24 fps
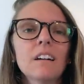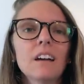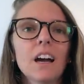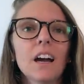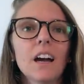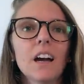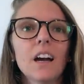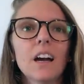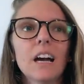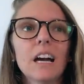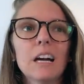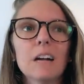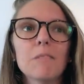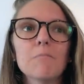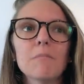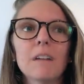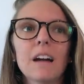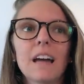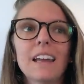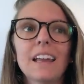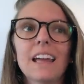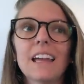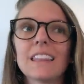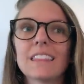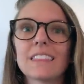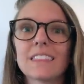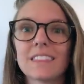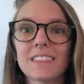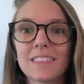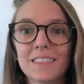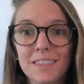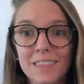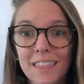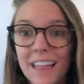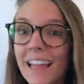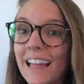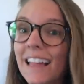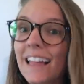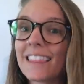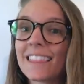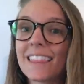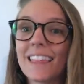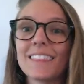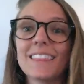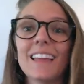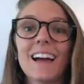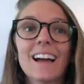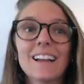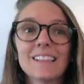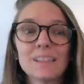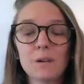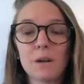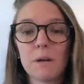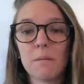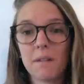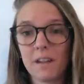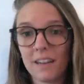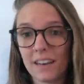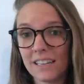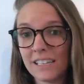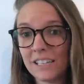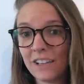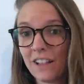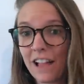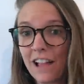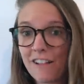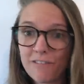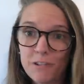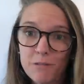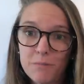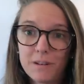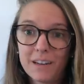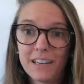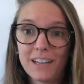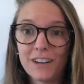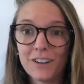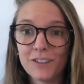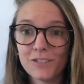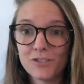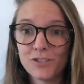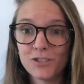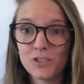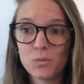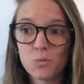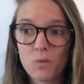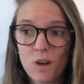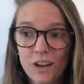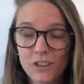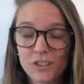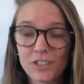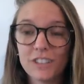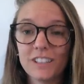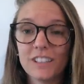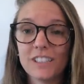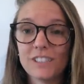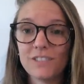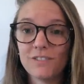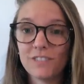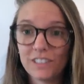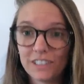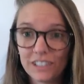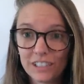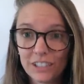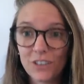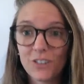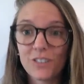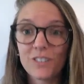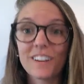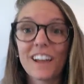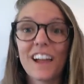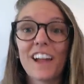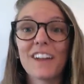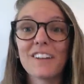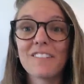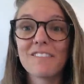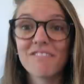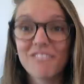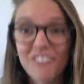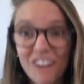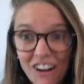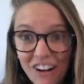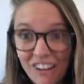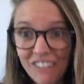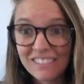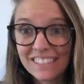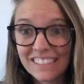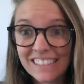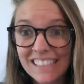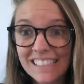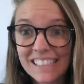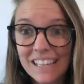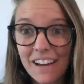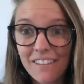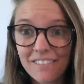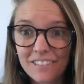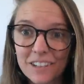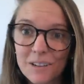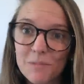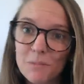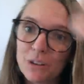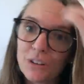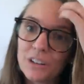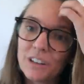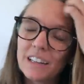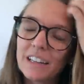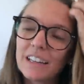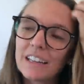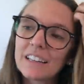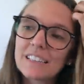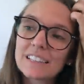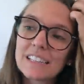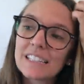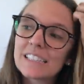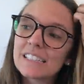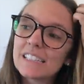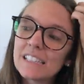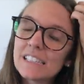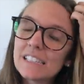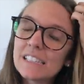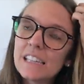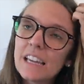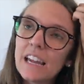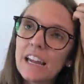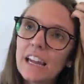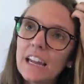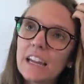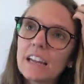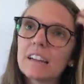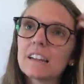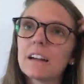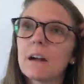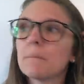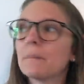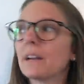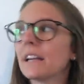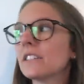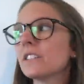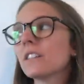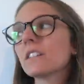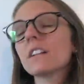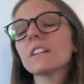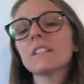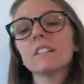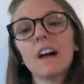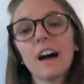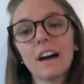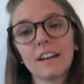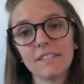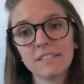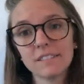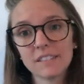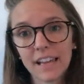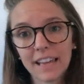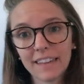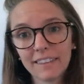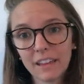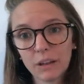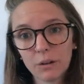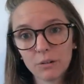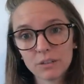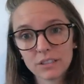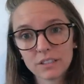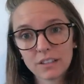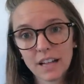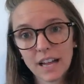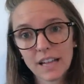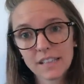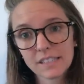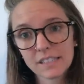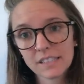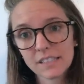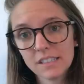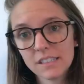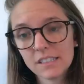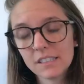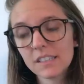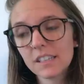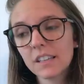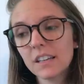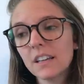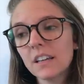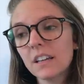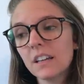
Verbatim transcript: Um, and I think that that's what I'm going to tell everybody else who's watching this video. Get involved in the deaf community. Because I did take, I mean, I took a lot of sign language classes.